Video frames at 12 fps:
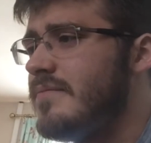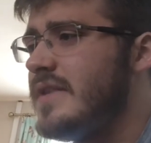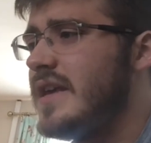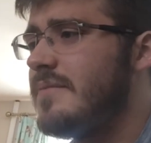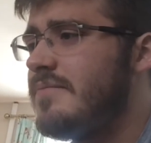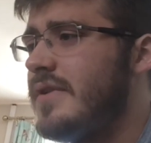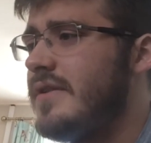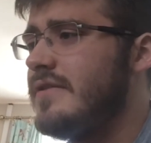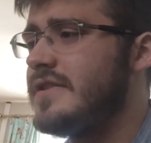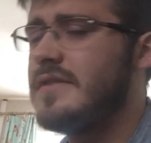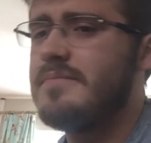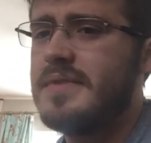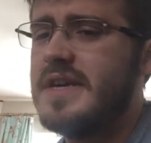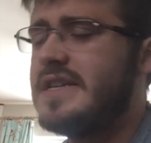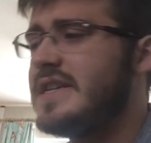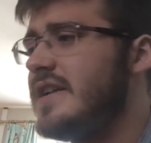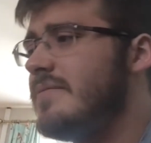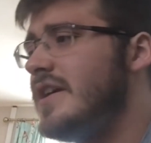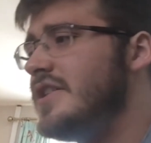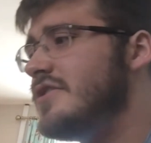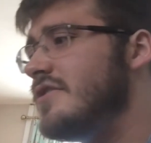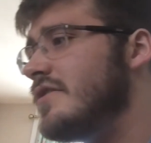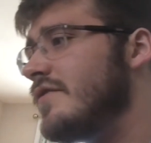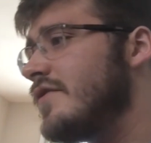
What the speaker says: the appearance of B's animation in the